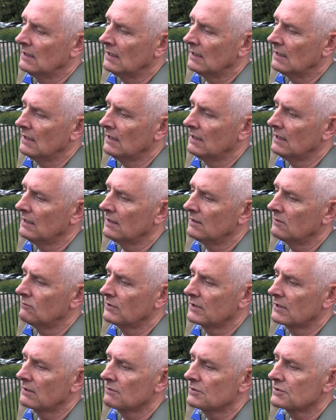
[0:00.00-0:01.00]

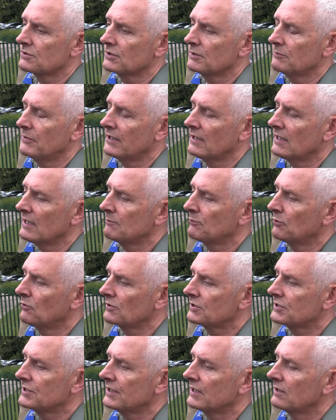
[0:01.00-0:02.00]
whether I was going to be
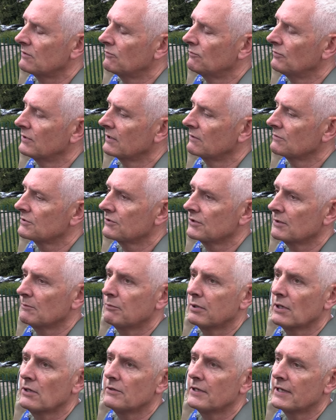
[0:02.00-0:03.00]
hypoxic, whether I was going to
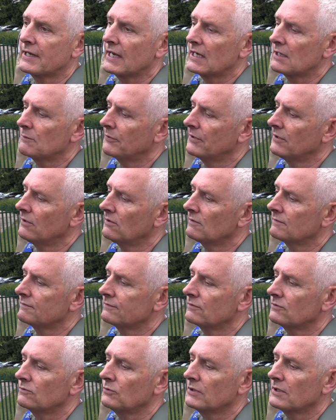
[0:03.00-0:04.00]
blow the canopy
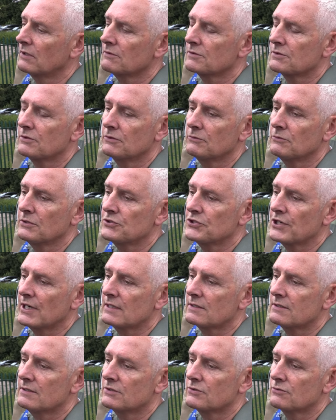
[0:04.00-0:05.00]
off, whether I was going to
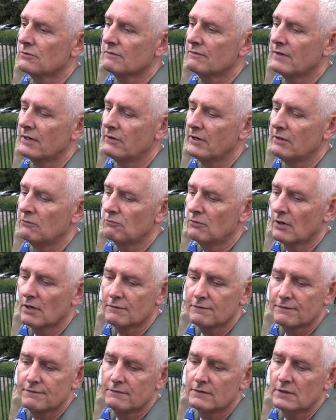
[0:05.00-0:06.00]
eject into a very
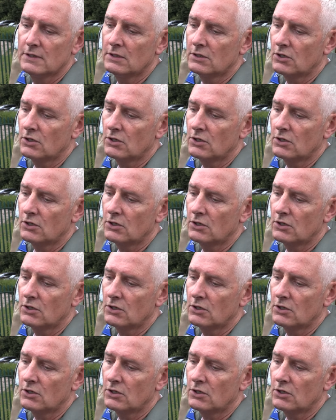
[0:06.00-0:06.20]
rough,